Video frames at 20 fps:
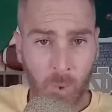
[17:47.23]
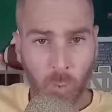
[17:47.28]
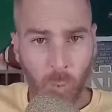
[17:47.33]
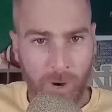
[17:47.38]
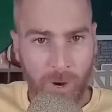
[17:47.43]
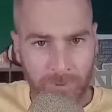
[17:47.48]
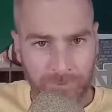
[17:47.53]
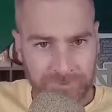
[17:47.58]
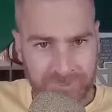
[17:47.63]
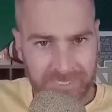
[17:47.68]

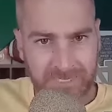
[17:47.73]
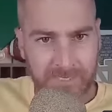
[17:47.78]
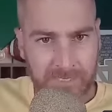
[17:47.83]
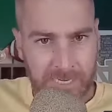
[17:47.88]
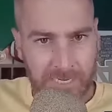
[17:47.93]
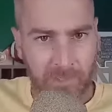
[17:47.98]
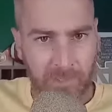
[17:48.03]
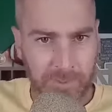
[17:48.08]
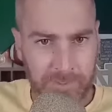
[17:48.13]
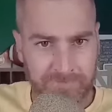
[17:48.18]
where the
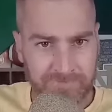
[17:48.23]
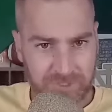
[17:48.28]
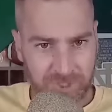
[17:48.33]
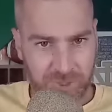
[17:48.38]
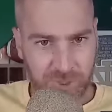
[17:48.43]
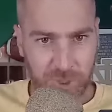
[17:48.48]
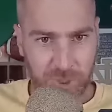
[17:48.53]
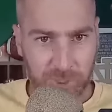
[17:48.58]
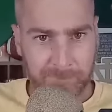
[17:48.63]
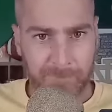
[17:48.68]
narrative
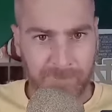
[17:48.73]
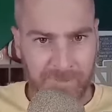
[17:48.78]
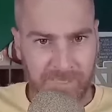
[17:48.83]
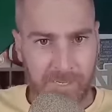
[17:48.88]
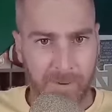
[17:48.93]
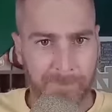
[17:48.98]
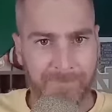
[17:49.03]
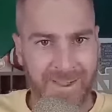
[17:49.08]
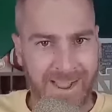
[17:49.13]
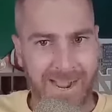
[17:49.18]
should be
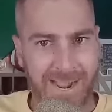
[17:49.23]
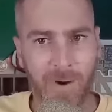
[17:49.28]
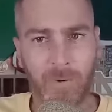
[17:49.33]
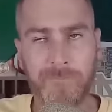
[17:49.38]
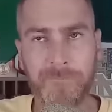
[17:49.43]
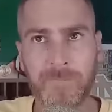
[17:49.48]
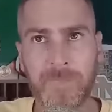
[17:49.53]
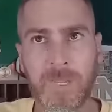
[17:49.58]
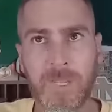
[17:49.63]
about